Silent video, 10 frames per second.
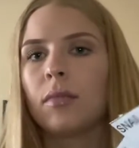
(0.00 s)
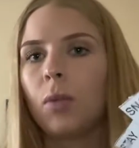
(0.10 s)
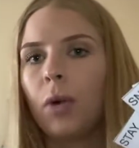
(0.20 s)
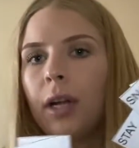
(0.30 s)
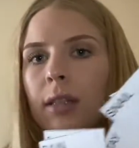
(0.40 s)

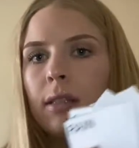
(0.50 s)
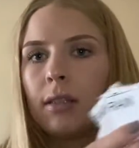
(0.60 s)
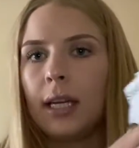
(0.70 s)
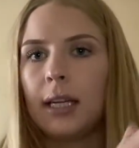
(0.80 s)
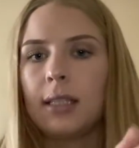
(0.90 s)

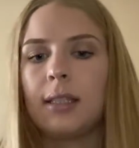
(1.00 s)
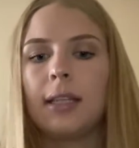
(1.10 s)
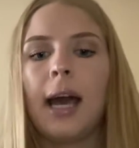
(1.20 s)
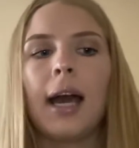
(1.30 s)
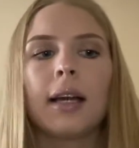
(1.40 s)
words in a
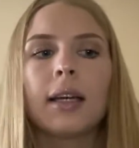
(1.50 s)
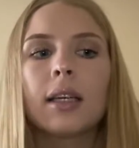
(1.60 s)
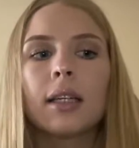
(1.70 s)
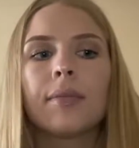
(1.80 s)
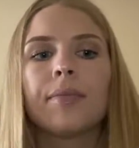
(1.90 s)
stack,
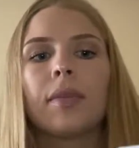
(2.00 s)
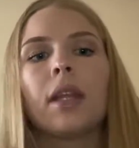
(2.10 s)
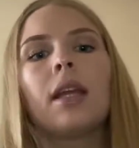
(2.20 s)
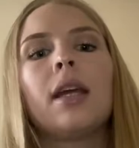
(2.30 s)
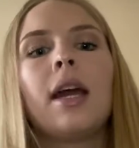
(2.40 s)

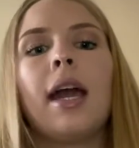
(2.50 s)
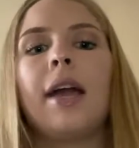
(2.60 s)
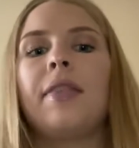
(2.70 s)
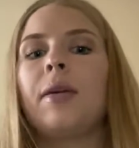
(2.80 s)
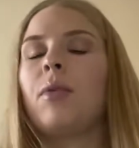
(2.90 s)

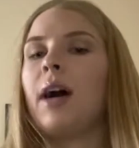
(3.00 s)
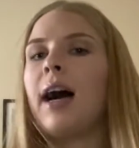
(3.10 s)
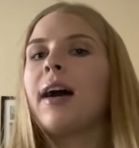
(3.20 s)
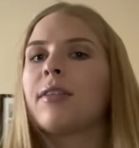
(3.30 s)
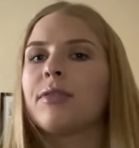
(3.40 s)
and they will
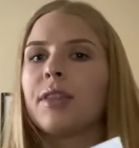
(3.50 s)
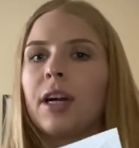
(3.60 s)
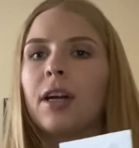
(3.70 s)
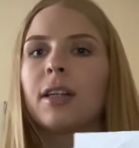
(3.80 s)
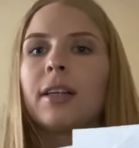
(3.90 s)
have
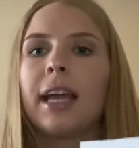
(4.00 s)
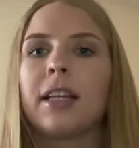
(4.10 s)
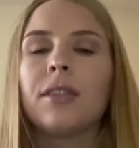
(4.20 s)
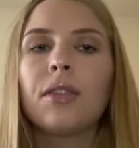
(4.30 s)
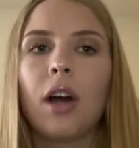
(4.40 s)
their
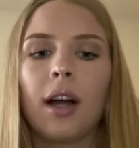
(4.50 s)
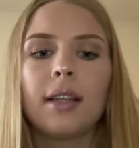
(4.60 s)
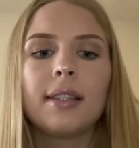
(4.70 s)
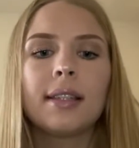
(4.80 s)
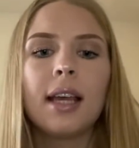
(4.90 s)
hand of
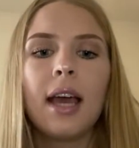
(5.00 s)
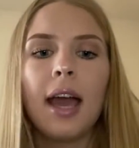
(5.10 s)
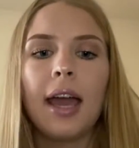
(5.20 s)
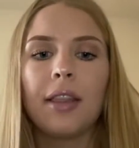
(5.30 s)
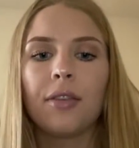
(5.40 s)
cards,
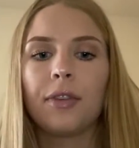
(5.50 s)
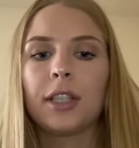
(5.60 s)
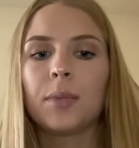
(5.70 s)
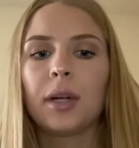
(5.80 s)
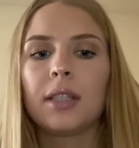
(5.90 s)
and the
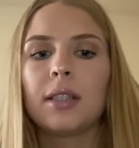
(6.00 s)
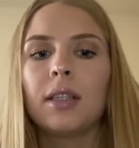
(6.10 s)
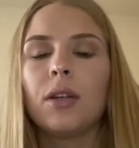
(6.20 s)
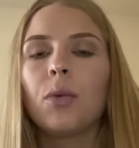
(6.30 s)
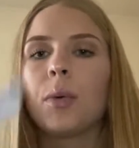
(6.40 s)
first
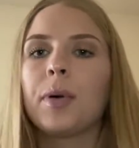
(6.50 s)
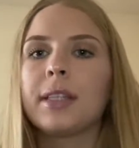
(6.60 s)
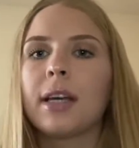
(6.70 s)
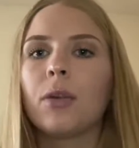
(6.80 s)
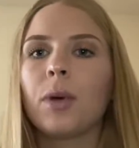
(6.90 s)
person will
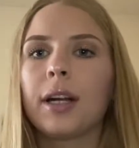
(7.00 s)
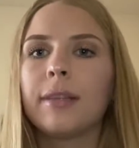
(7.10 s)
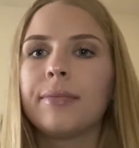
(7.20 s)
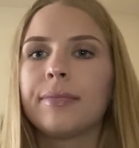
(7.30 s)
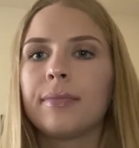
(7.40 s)
put down a
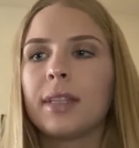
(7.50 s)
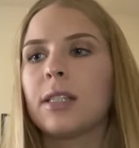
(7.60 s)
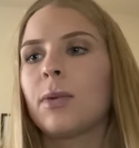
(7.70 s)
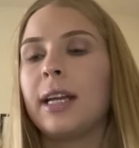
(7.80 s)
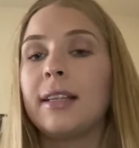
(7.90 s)
word.
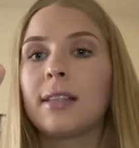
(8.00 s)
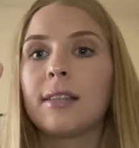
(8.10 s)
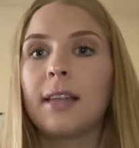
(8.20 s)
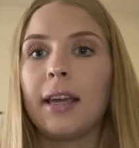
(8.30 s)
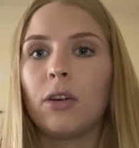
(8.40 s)
This one is
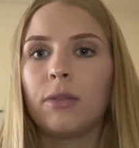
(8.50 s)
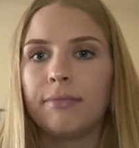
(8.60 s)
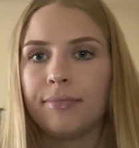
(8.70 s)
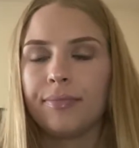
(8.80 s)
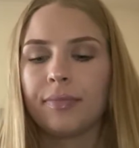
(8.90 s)
sail.
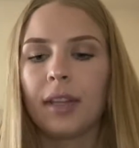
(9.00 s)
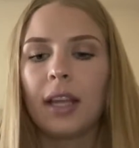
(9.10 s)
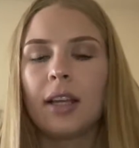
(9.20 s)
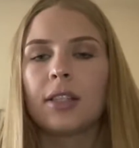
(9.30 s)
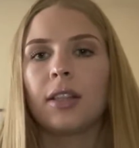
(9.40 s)

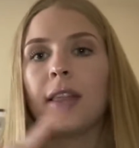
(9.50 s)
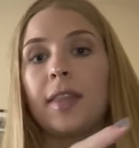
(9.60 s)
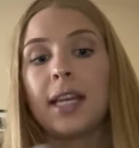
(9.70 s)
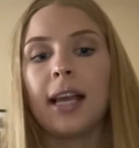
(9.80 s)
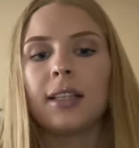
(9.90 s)
So then
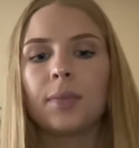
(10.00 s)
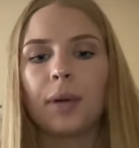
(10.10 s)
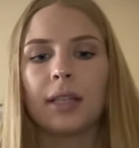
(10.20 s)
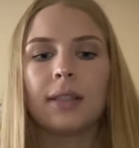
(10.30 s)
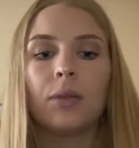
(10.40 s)
the next
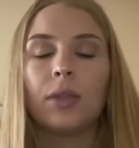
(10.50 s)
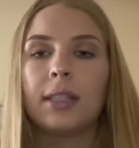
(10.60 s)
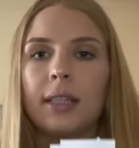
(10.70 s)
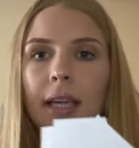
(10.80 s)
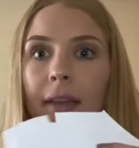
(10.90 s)
person would
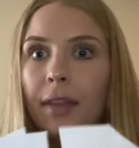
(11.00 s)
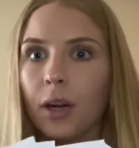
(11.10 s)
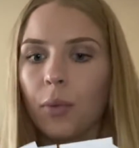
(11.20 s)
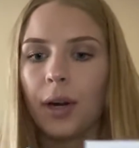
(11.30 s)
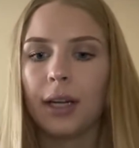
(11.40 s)
see in
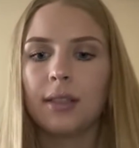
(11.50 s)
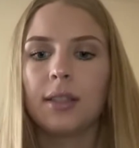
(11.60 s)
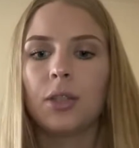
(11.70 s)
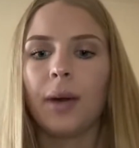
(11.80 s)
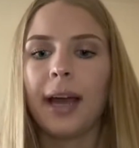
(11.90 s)
their
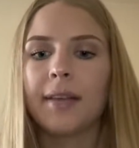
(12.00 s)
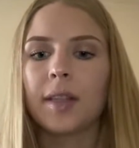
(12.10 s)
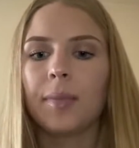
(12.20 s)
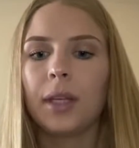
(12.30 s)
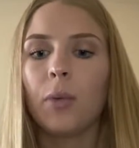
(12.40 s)
words, do I have
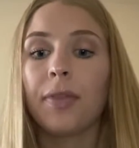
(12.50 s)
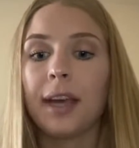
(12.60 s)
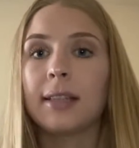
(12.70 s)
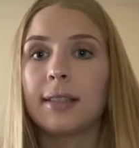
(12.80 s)
something with that